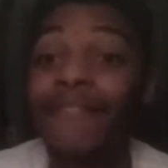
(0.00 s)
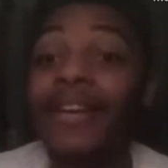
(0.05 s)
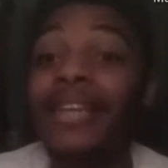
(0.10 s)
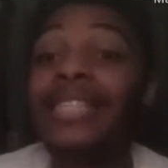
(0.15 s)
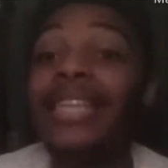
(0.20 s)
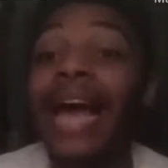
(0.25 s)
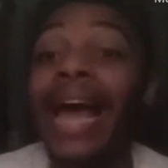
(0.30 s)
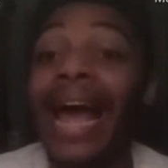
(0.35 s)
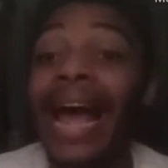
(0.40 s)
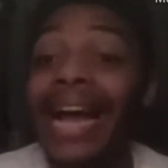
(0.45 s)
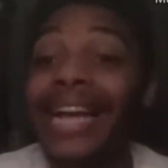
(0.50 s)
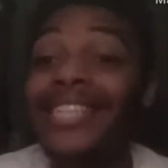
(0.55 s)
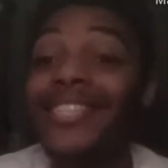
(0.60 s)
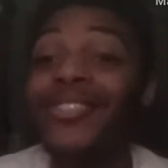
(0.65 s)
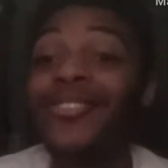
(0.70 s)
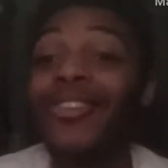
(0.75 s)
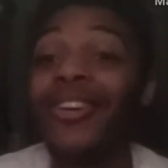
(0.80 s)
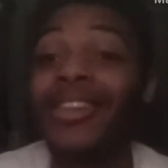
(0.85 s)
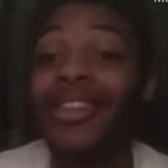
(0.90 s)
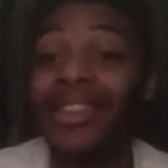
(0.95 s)
if it's
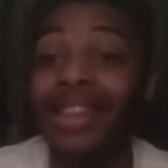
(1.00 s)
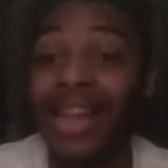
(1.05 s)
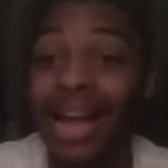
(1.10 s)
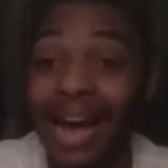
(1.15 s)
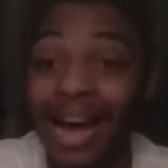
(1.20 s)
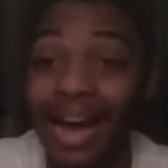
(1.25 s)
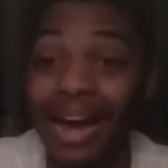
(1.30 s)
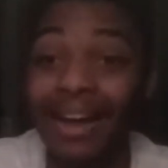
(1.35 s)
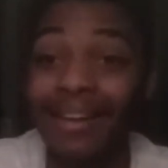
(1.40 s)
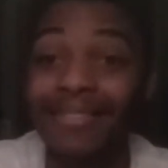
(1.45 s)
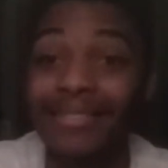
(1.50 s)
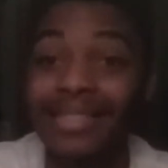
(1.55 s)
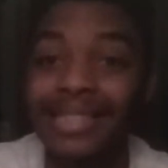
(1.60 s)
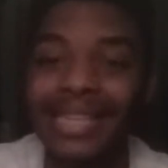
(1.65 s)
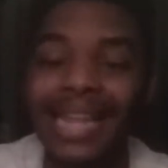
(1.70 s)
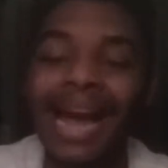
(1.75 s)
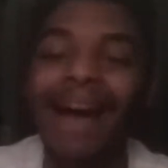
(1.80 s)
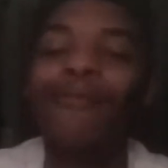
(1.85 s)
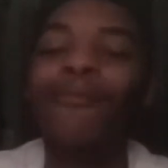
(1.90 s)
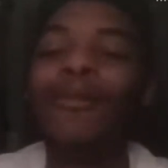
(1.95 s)
extra lives,
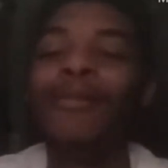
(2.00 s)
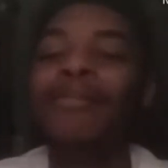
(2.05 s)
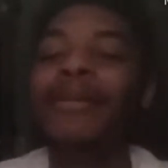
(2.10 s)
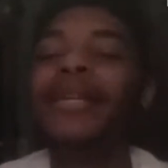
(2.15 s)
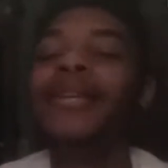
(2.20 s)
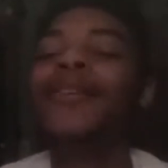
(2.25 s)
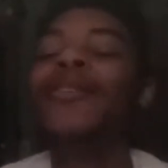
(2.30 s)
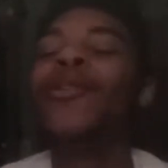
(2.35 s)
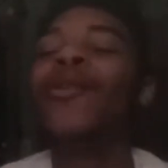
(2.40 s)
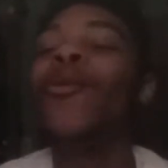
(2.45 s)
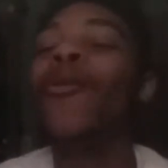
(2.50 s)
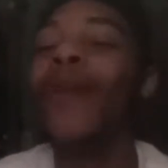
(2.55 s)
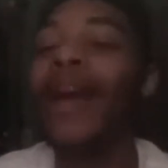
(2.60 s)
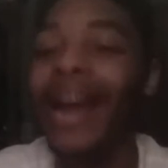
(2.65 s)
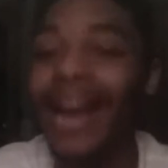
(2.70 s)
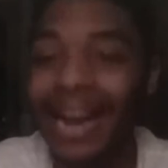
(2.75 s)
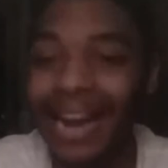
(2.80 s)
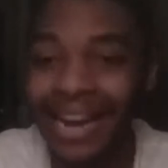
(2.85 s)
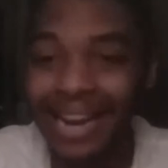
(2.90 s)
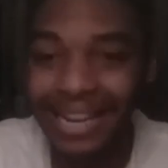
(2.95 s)
that would be
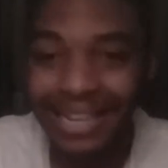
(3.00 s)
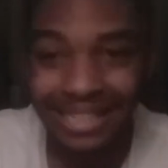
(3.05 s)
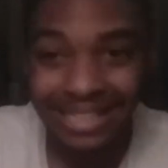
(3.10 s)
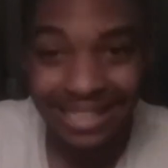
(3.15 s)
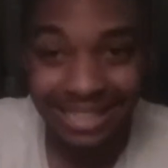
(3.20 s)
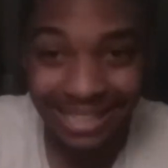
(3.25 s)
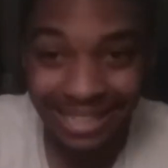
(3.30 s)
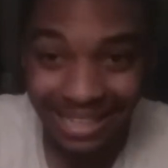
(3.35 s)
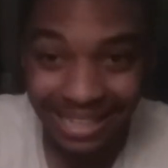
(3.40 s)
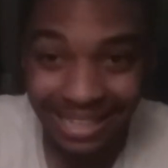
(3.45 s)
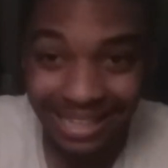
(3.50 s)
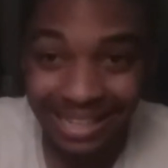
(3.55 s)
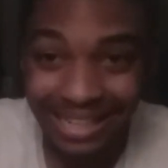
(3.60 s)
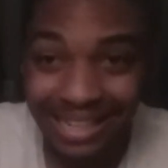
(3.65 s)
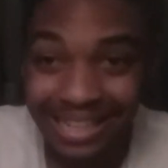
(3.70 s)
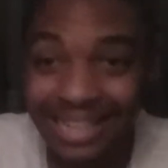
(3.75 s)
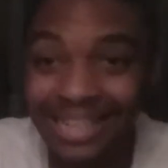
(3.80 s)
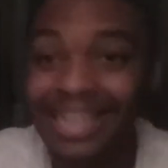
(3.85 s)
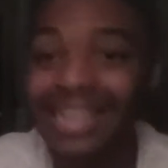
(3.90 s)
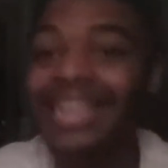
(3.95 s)

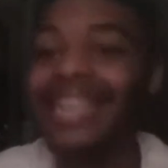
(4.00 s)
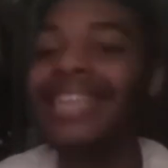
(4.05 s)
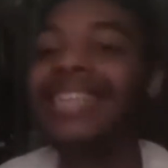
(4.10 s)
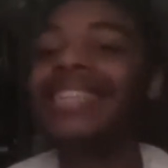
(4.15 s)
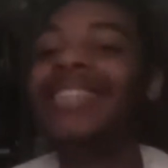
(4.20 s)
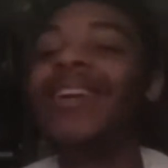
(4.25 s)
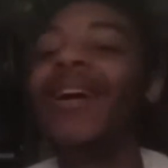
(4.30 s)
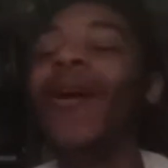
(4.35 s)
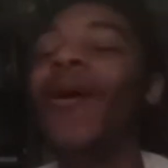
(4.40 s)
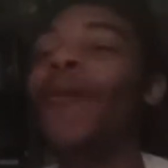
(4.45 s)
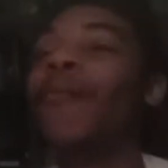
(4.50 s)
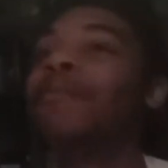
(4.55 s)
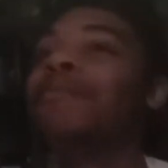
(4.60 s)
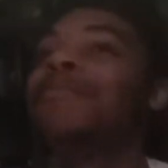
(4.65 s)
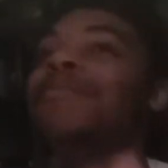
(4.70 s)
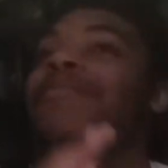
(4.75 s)
crazy. Yo.